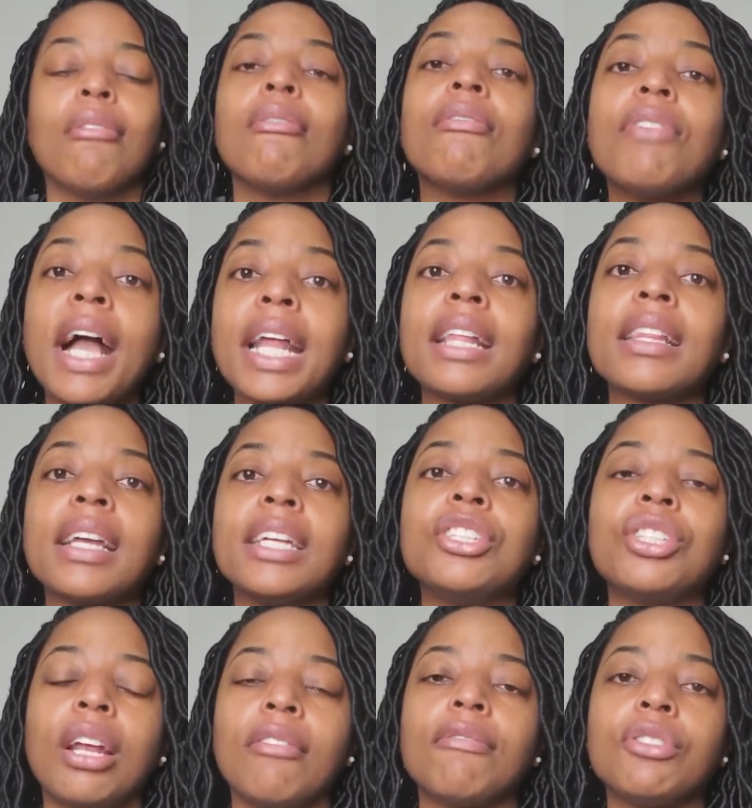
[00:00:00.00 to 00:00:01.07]
Finally,
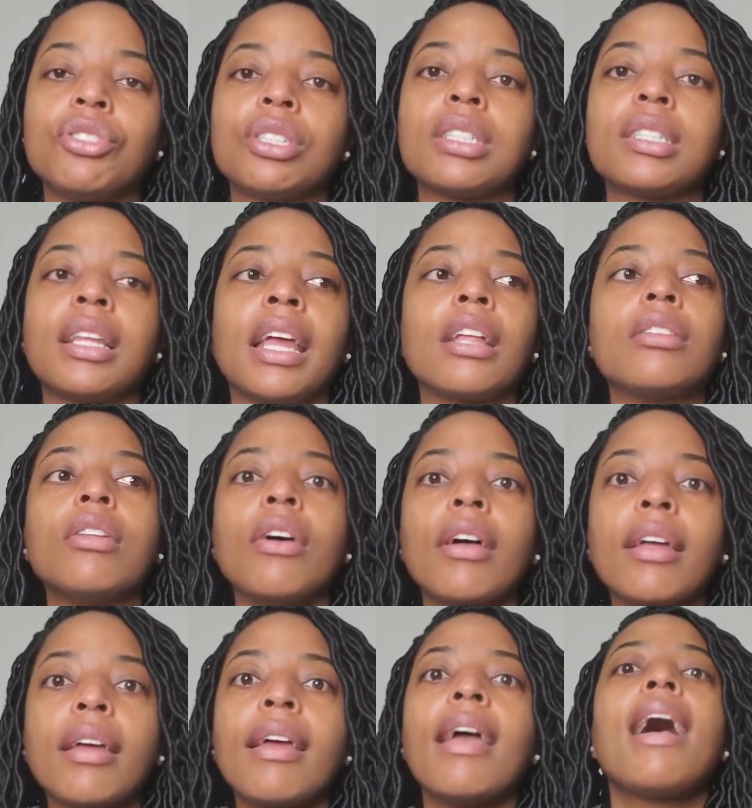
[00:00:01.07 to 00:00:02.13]
Jennifer's just like,
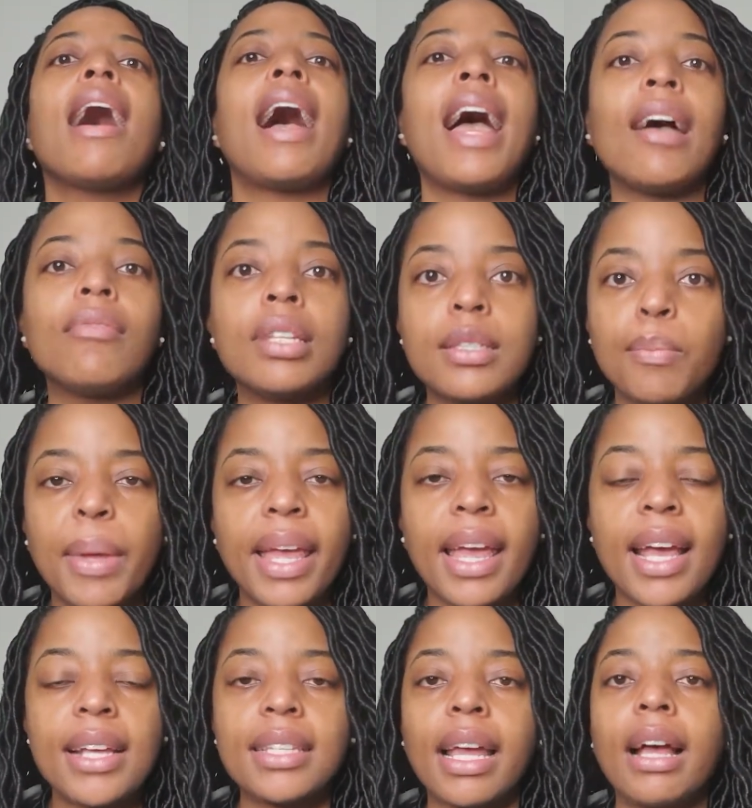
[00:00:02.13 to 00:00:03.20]
look, I have this big
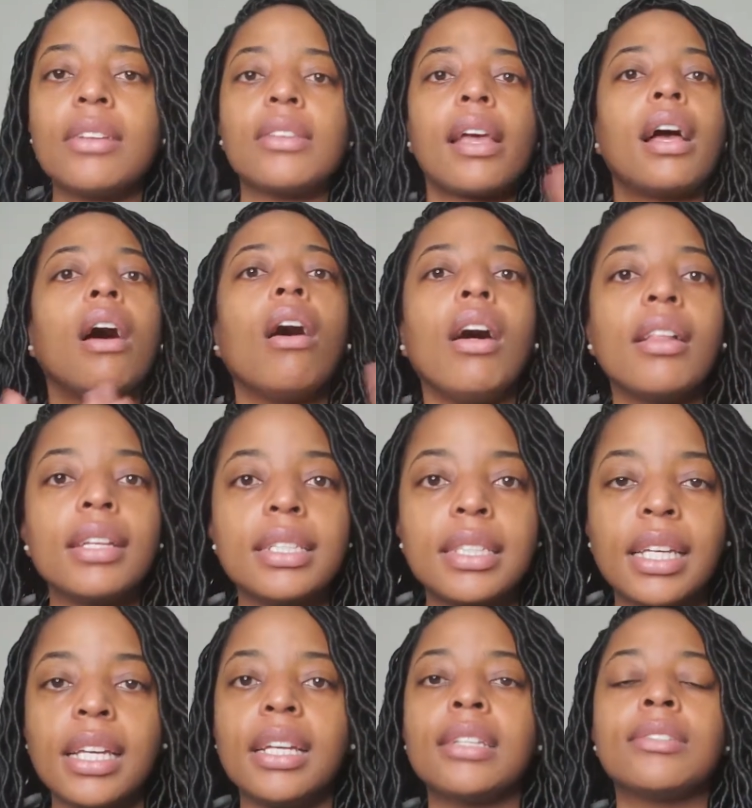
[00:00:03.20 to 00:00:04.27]
ass house. I got all these
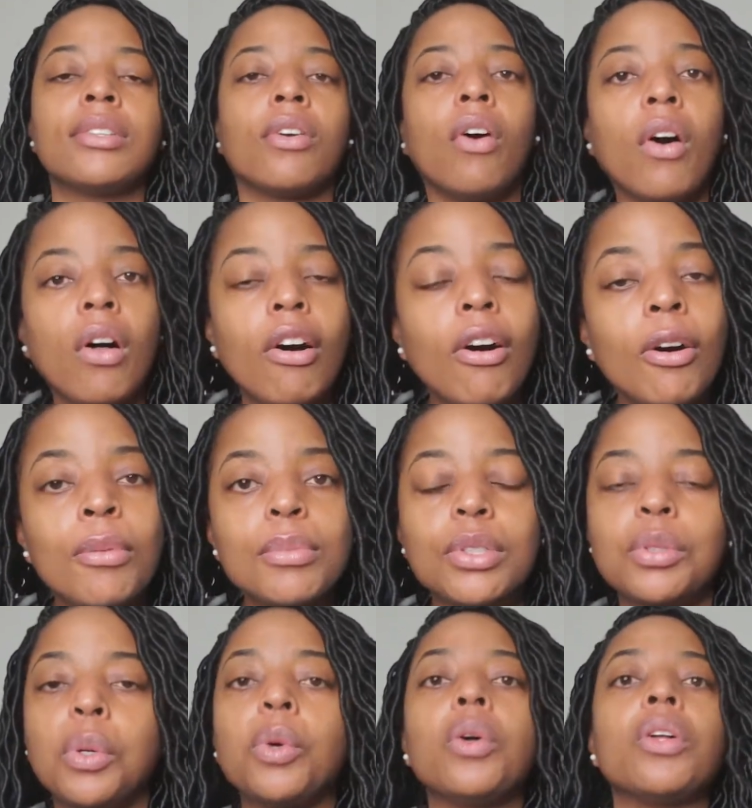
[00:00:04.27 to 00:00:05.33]
kids. They're all
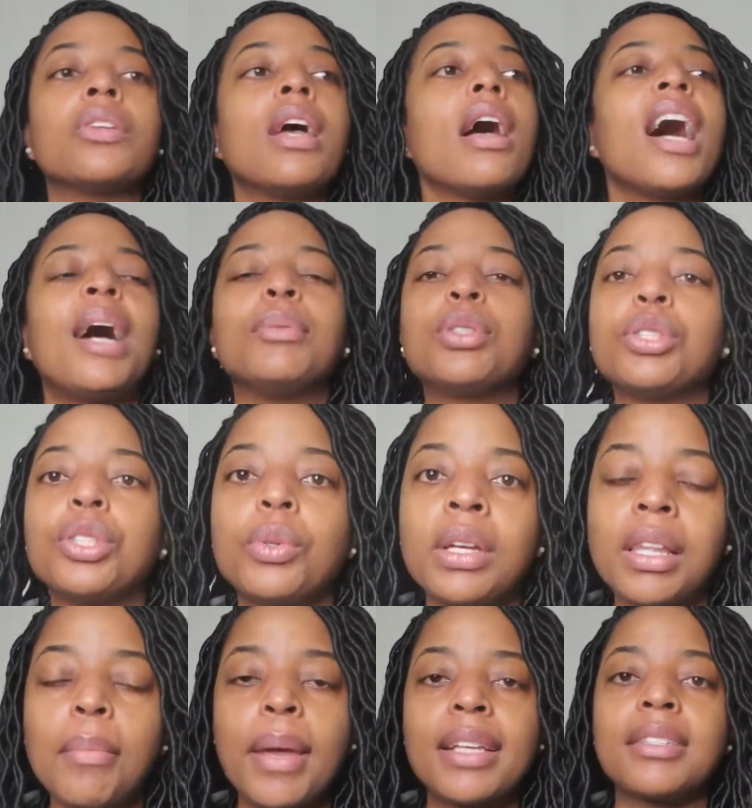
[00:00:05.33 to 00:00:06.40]
homeschooled. I'm just
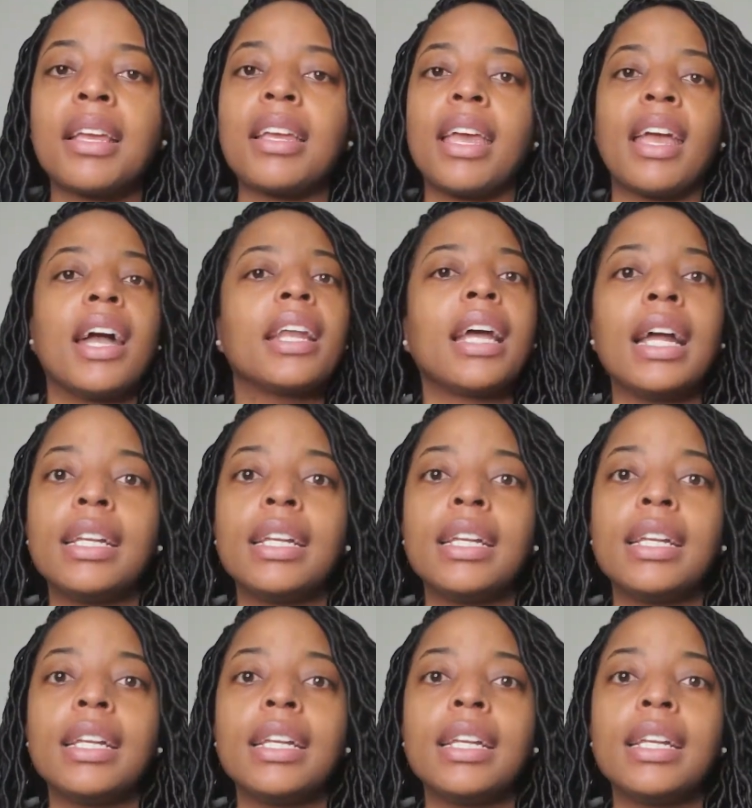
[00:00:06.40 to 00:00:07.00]
doing the best I can.